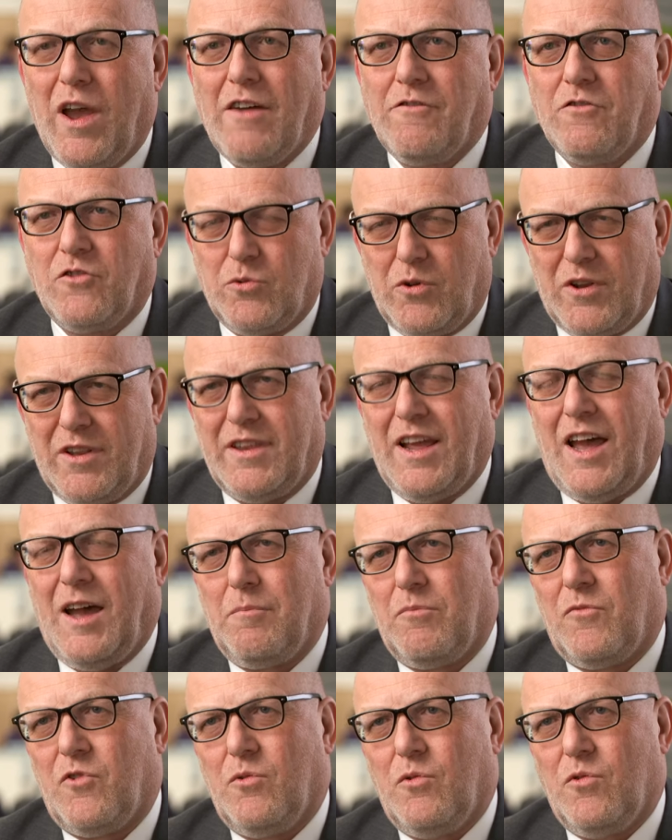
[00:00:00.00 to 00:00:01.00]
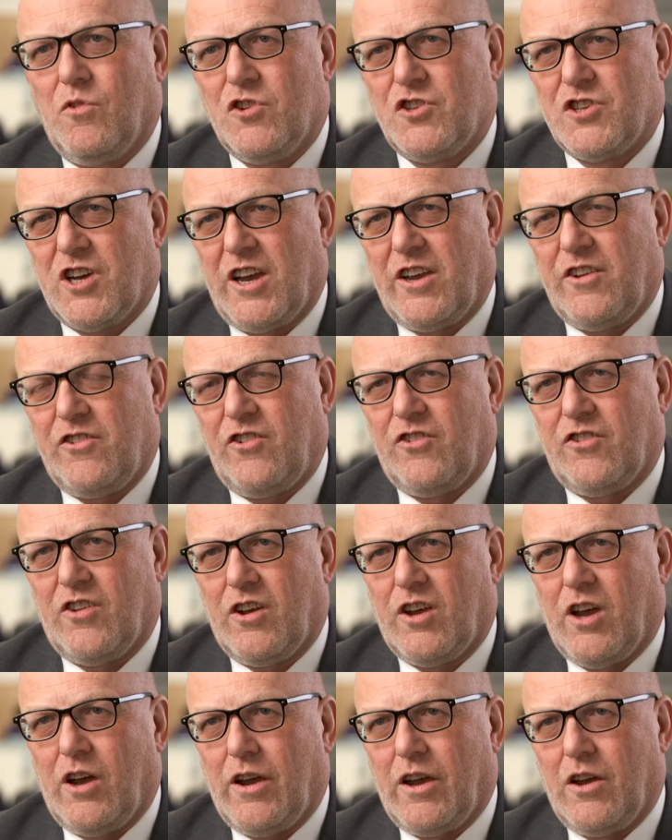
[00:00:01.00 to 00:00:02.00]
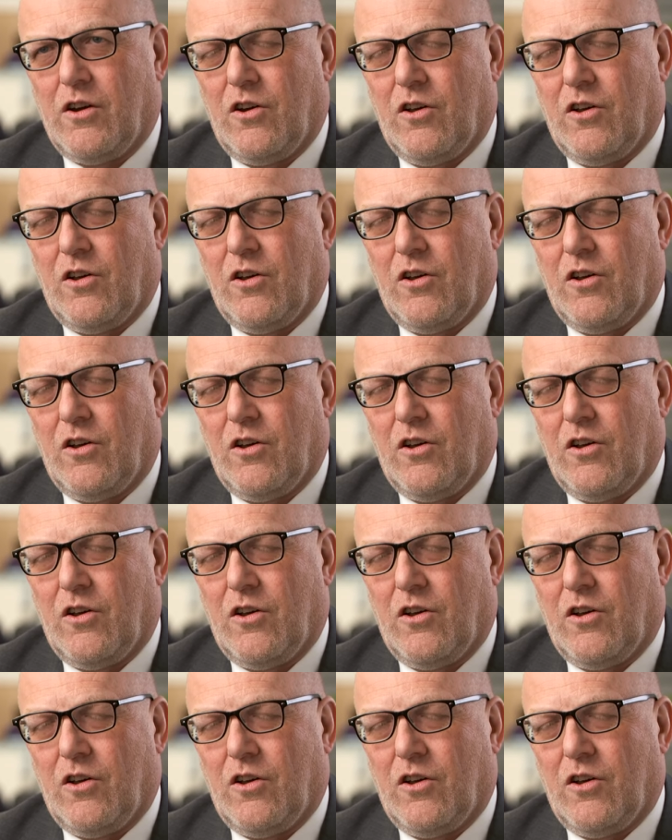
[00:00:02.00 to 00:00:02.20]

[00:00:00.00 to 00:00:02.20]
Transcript: we're having to adapt to all the changes that are going